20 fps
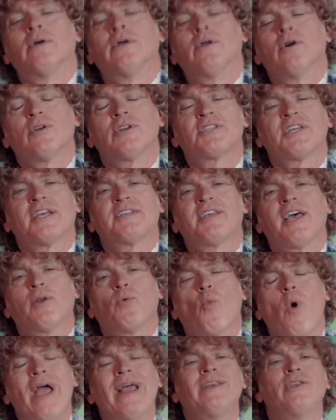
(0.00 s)
notice I said
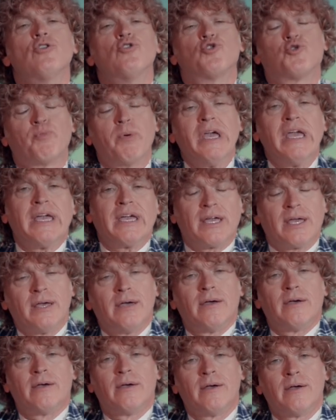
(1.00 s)
when you speak
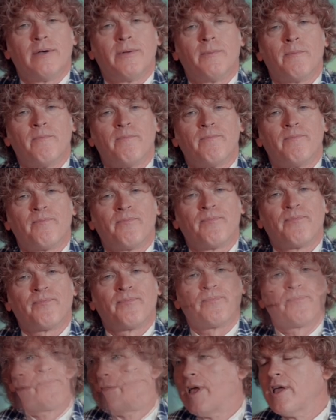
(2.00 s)

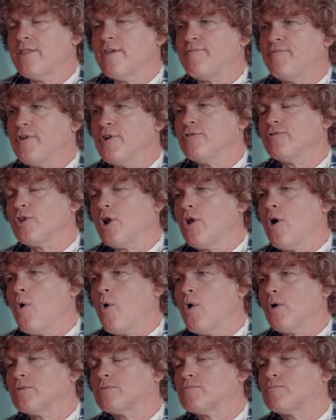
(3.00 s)
they that feared the
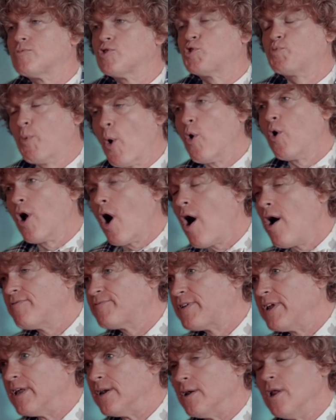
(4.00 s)
Lord spoke
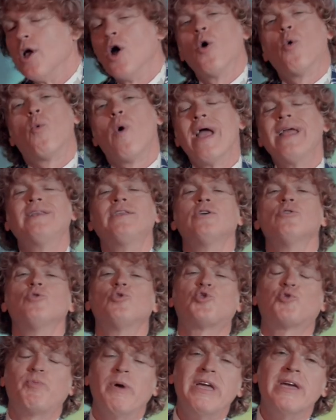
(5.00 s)
often when
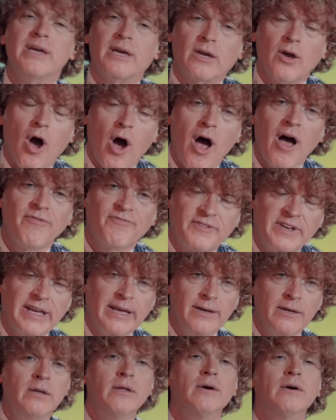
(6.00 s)
you speak
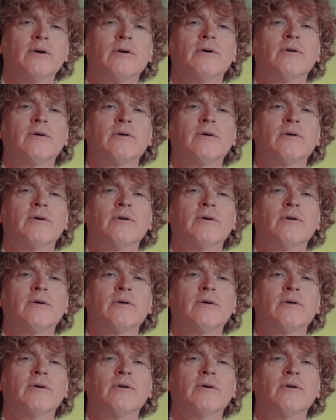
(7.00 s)
often